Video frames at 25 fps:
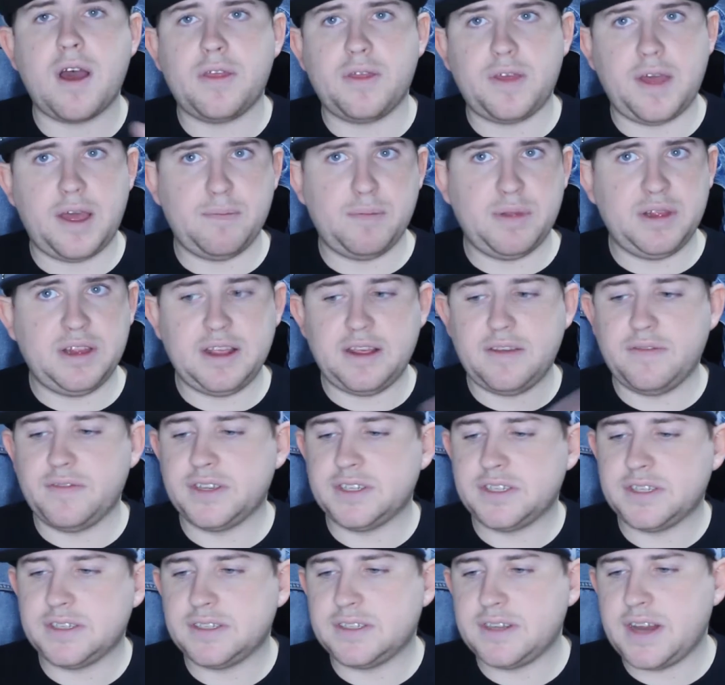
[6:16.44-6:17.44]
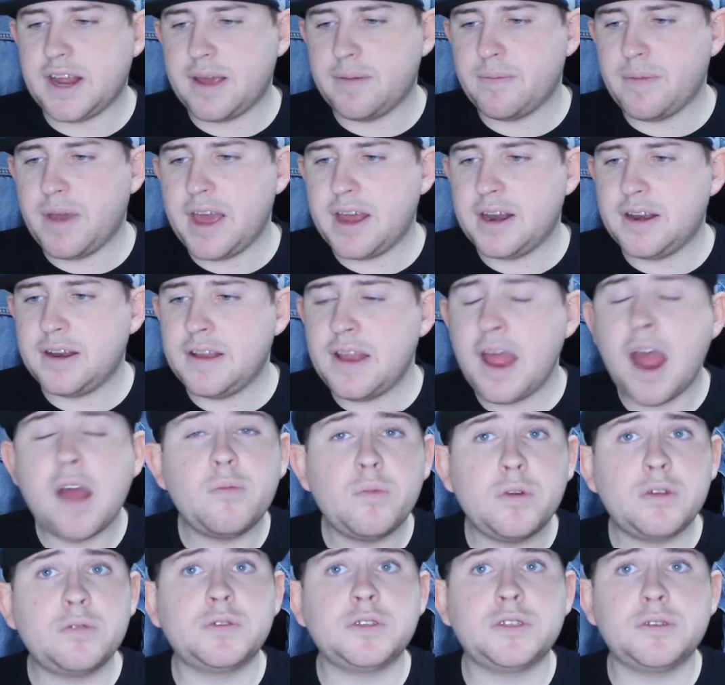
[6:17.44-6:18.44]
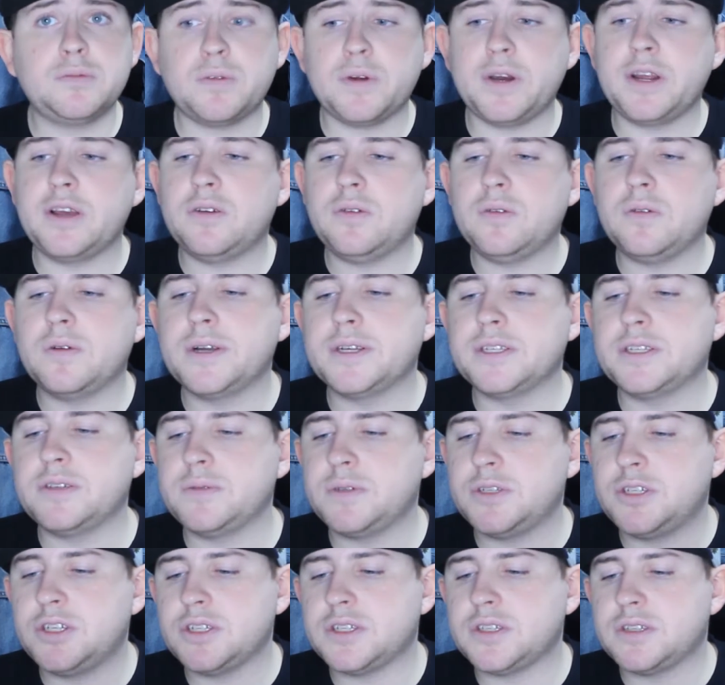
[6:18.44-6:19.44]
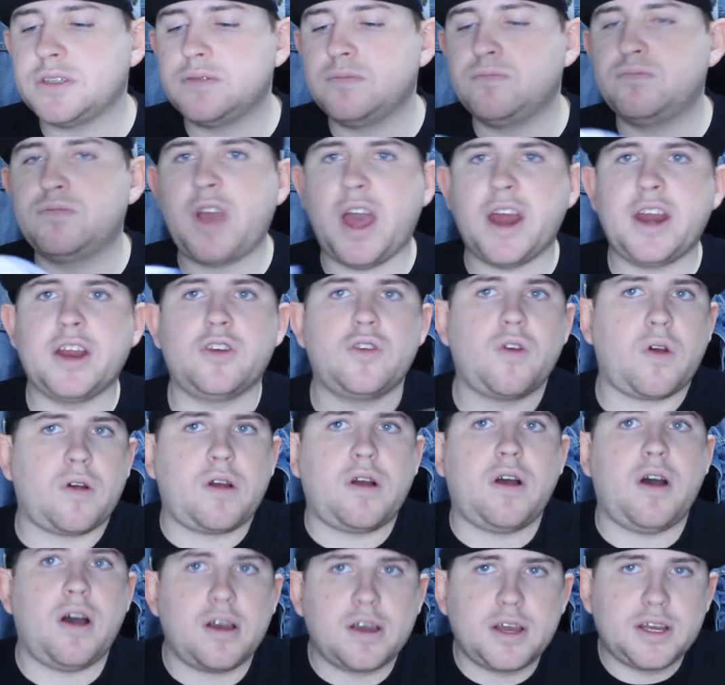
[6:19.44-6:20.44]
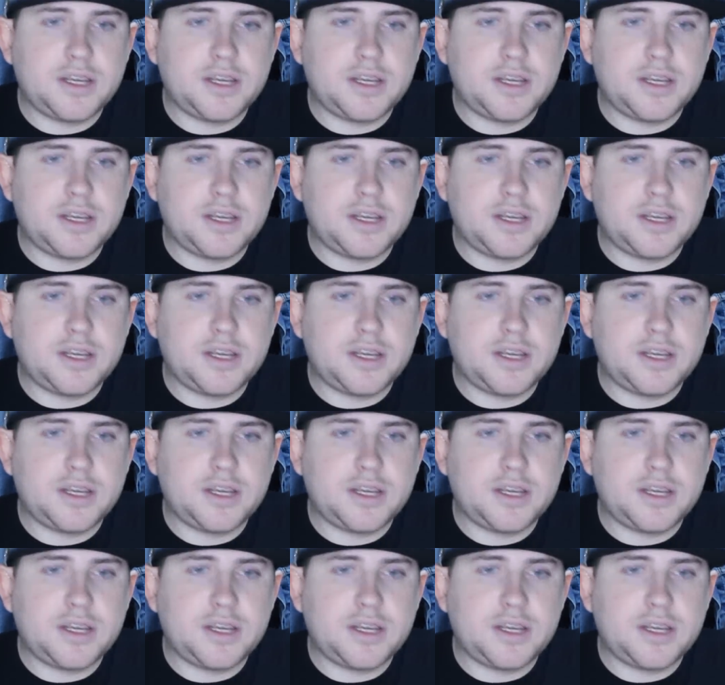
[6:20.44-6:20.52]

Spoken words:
I believe is his name, and that one was pretty cool because it was just kind of Darkhawk